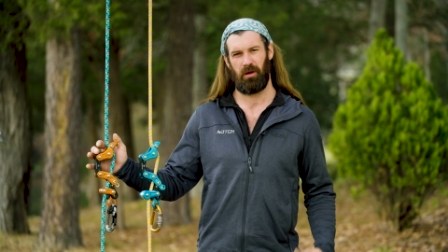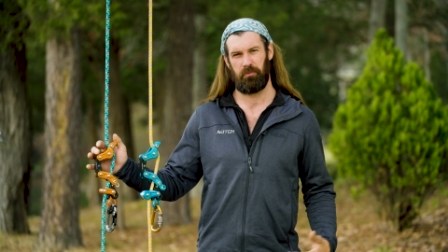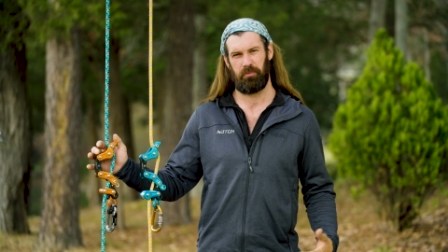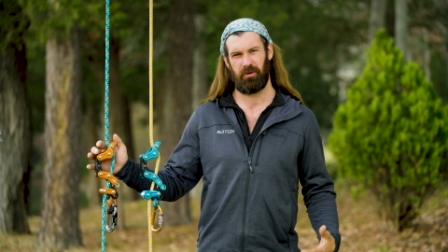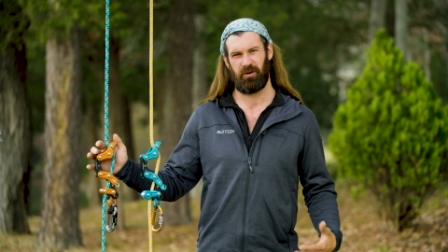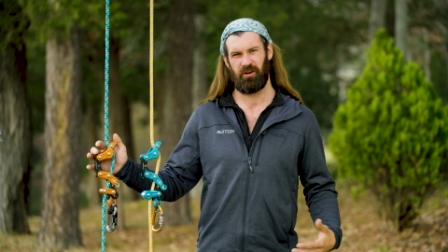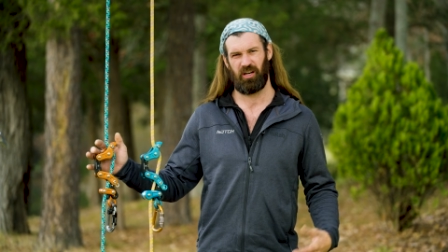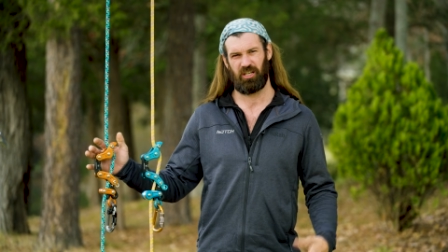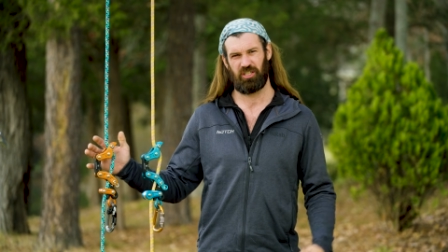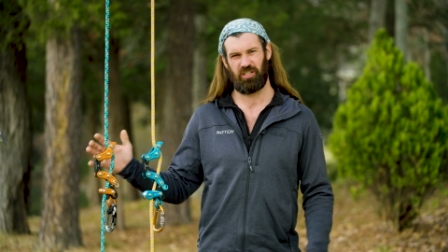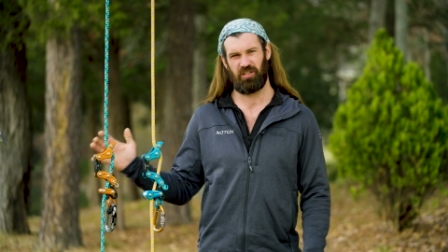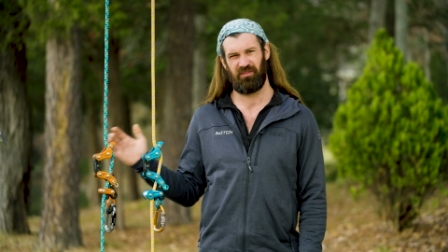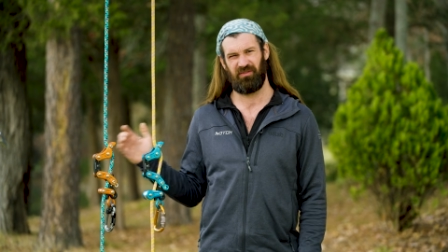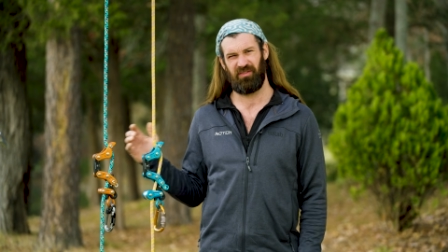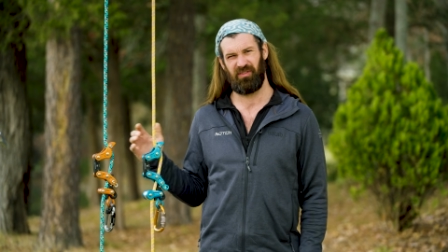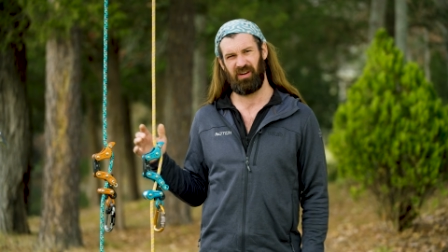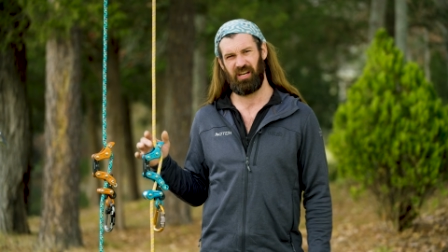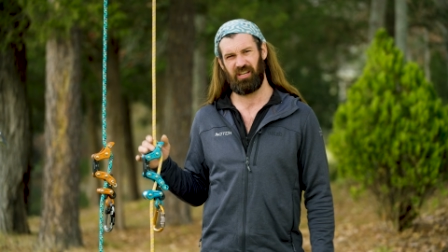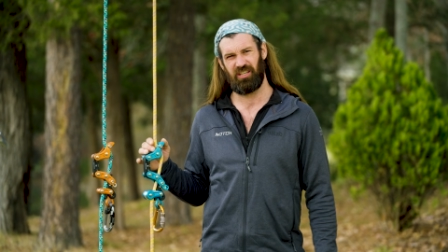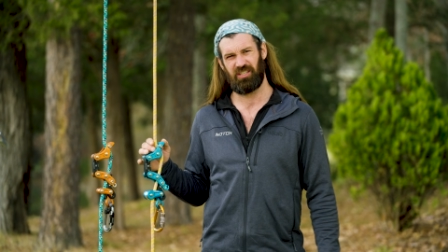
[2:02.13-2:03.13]
production
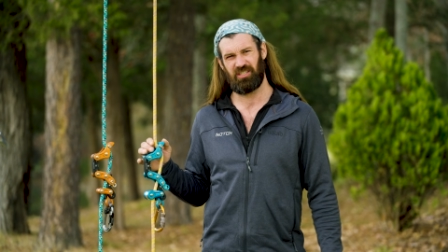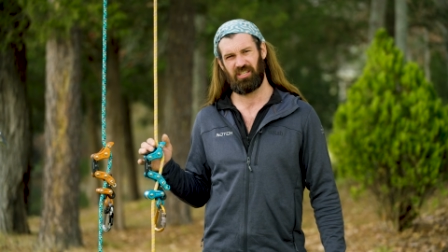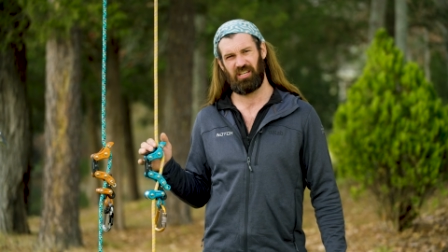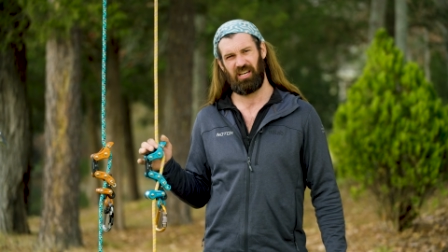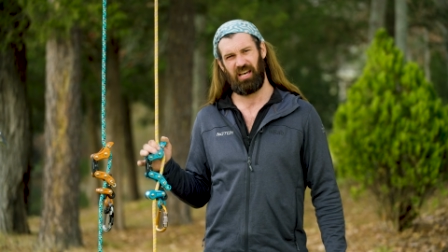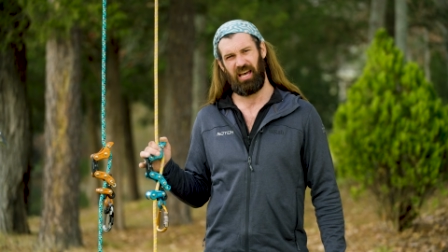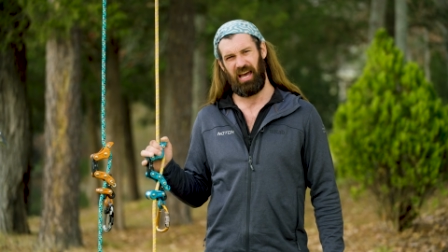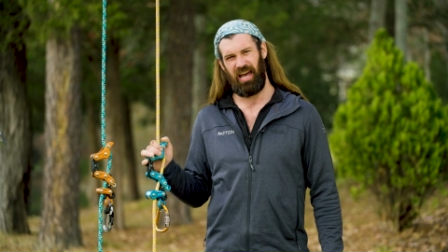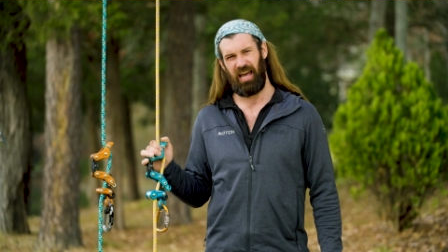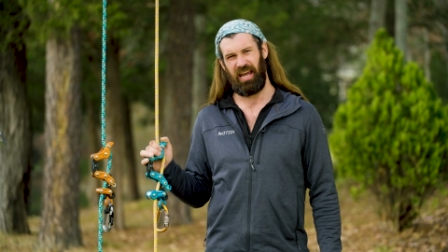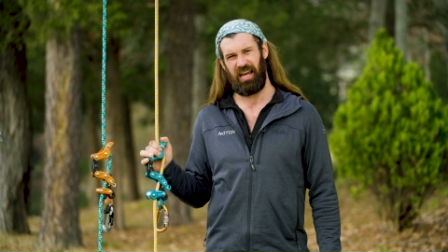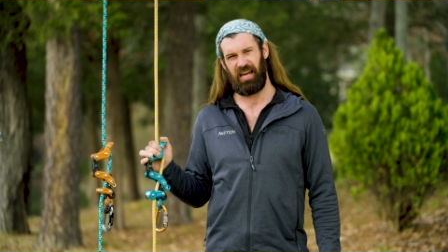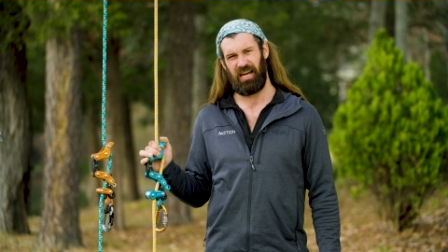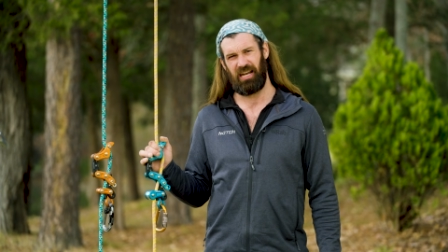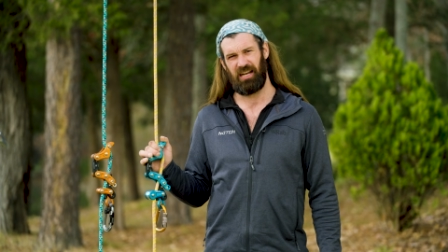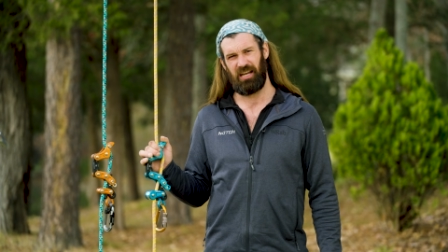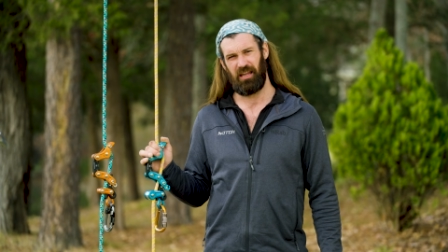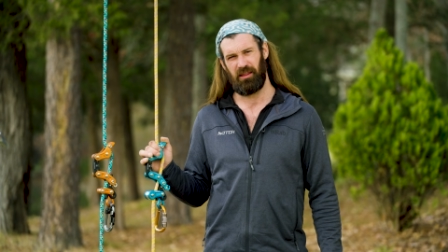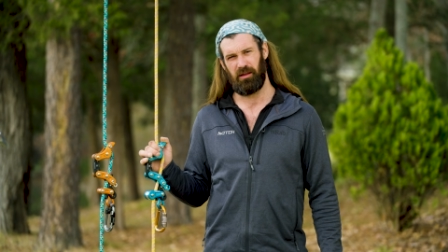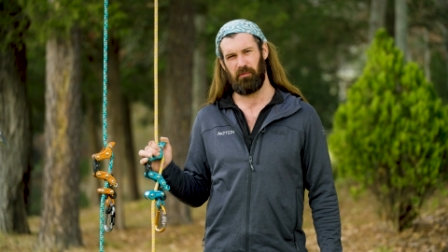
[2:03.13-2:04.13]
device
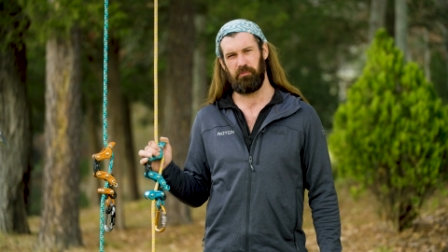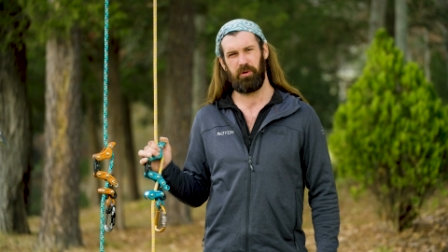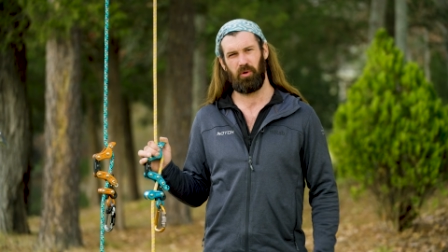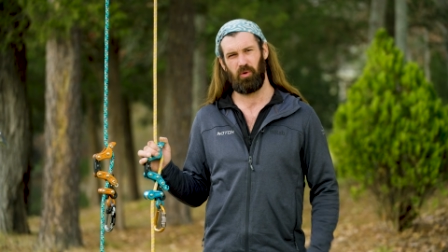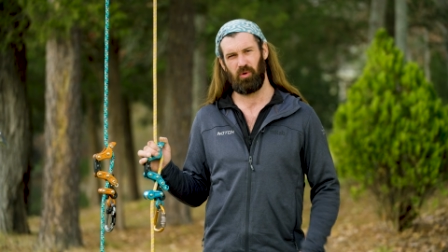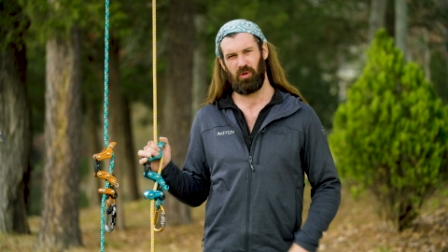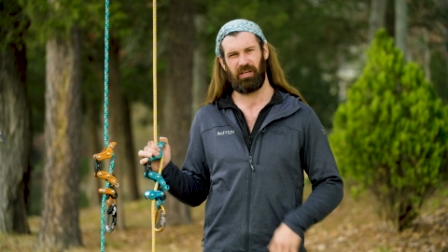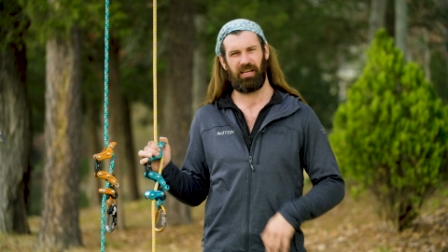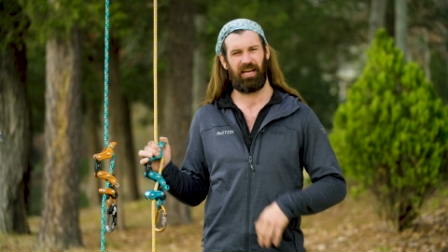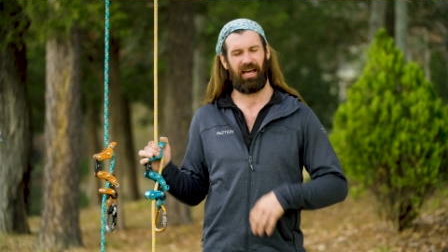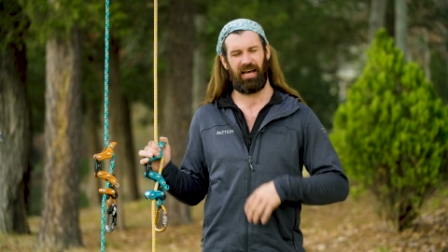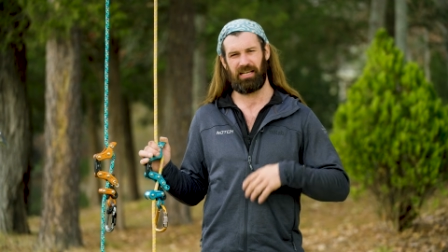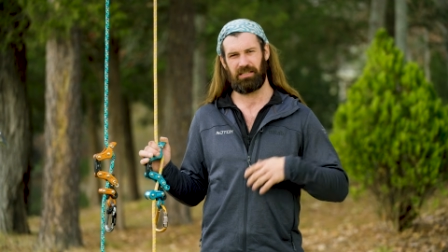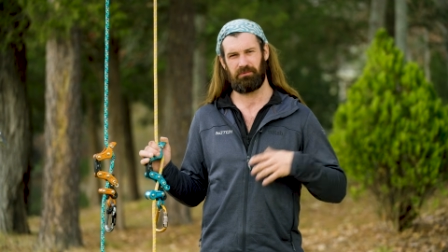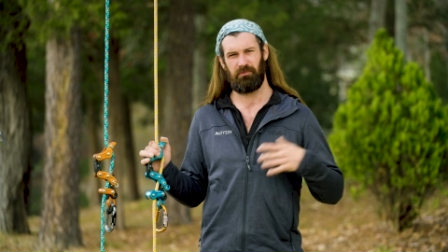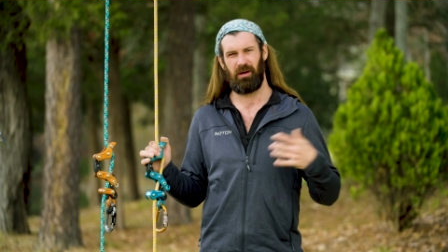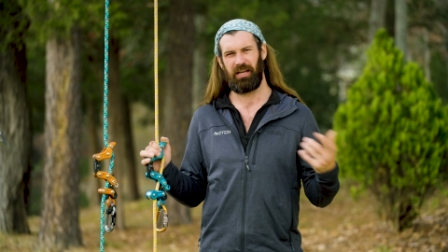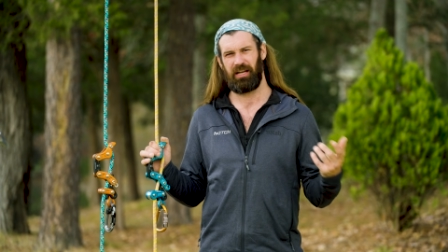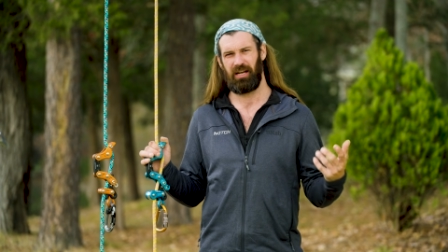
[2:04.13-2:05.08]
and the pulley as my